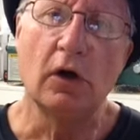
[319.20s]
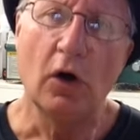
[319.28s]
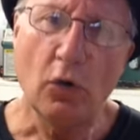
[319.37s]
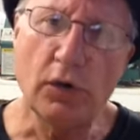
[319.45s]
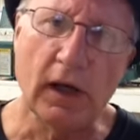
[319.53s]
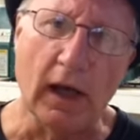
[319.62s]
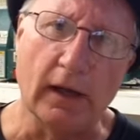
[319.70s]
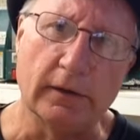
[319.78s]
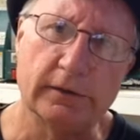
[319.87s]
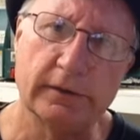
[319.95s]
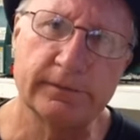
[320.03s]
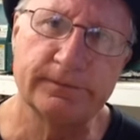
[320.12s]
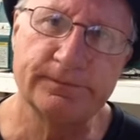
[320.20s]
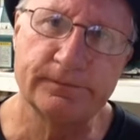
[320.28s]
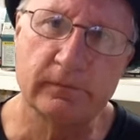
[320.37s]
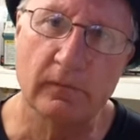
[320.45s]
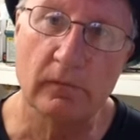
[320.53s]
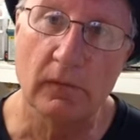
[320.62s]
Okay.
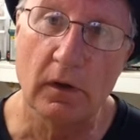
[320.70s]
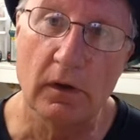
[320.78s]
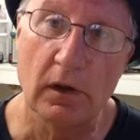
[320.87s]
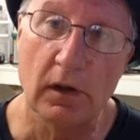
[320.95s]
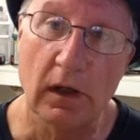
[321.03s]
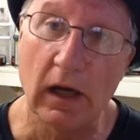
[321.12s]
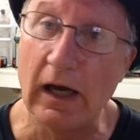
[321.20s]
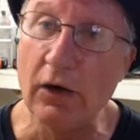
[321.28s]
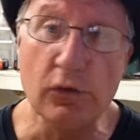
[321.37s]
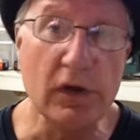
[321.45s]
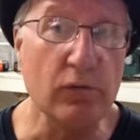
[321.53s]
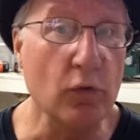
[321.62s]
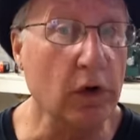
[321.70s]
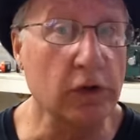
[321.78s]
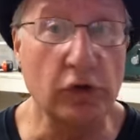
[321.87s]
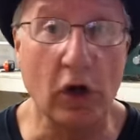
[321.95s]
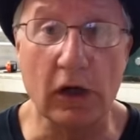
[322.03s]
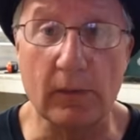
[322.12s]
I don't even want
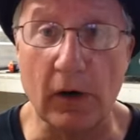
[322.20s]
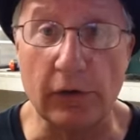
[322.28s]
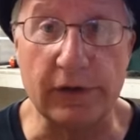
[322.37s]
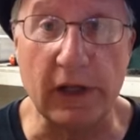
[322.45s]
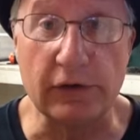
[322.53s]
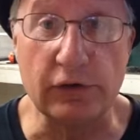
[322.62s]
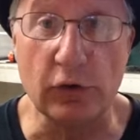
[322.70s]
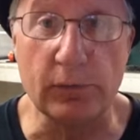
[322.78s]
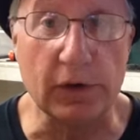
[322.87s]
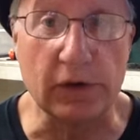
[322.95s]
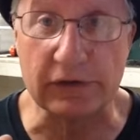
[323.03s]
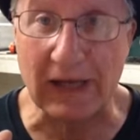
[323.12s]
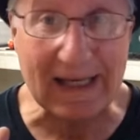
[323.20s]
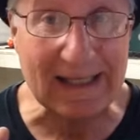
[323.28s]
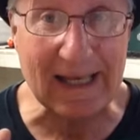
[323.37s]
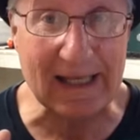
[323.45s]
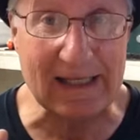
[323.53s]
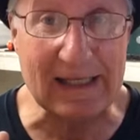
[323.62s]
to talk about day 2 because I
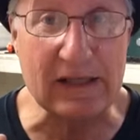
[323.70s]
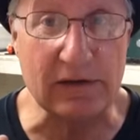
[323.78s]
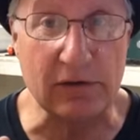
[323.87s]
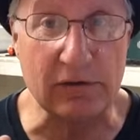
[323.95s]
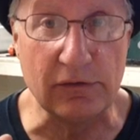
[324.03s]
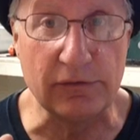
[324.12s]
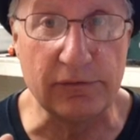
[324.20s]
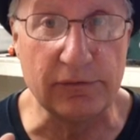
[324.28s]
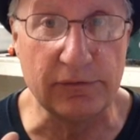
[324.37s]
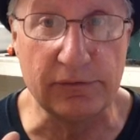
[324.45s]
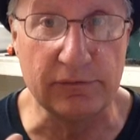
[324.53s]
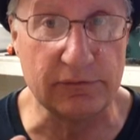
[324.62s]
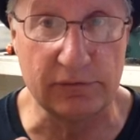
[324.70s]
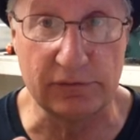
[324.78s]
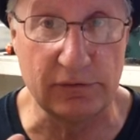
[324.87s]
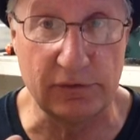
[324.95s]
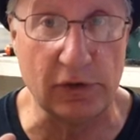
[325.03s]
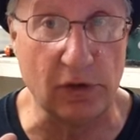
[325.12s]
can't eat,
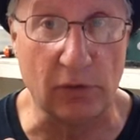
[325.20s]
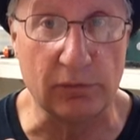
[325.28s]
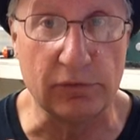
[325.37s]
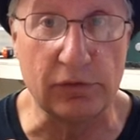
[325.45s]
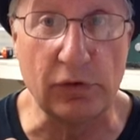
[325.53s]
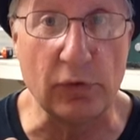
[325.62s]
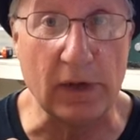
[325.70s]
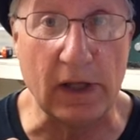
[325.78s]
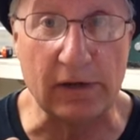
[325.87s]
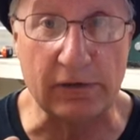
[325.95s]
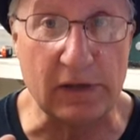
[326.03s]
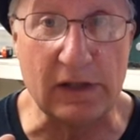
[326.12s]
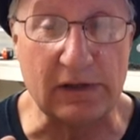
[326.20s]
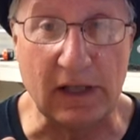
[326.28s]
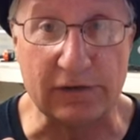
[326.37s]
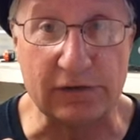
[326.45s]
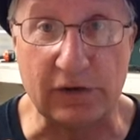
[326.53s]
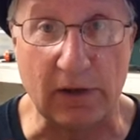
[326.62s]
2 days, eat
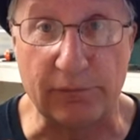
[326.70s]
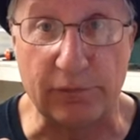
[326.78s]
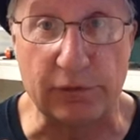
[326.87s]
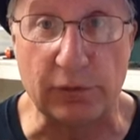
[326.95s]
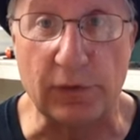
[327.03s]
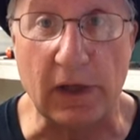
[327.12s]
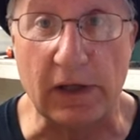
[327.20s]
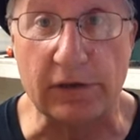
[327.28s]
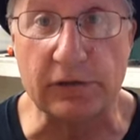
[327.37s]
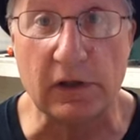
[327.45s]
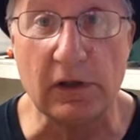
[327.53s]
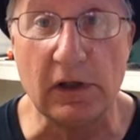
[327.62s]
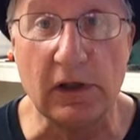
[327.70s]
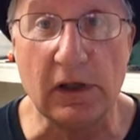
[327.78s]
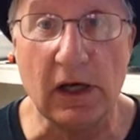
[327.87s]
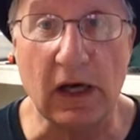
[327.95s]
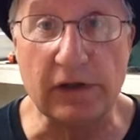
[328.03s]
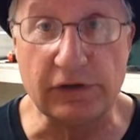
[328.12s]
that stuff for 2 days.
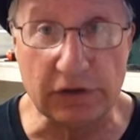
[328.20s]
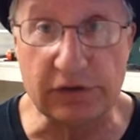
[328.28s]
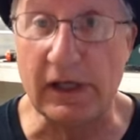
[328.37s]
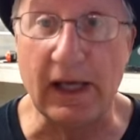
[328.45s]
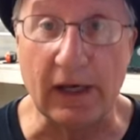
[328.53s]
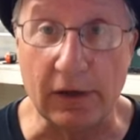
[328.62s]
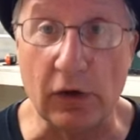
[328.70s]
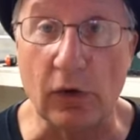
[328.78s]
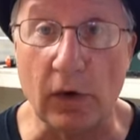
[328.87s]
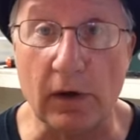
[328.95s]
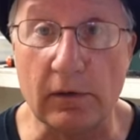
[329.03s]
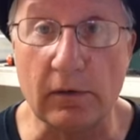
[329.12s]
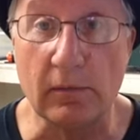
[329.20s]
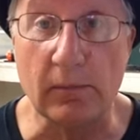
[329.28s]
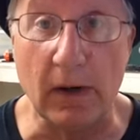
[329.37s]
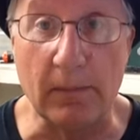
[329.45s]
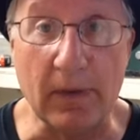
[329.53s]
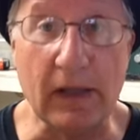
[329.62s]
I just can't do it.
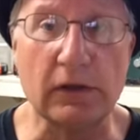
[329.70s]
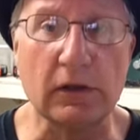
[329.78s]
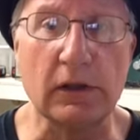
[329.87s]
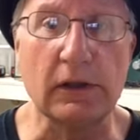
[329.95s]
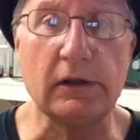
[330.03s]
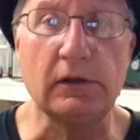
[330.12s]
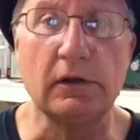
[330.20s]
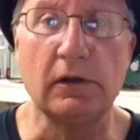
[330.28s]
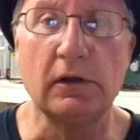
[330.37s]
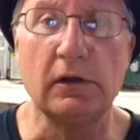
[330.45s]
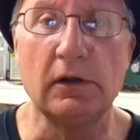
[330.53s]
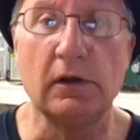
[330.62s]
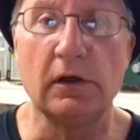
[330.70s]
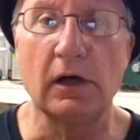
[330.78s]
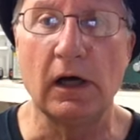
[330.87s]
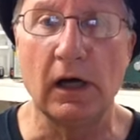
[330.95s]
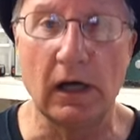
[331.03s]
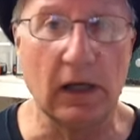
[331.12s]
Mentally,
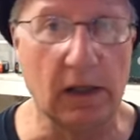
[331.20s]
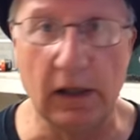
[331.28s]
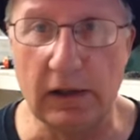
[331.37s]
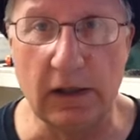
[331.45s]
I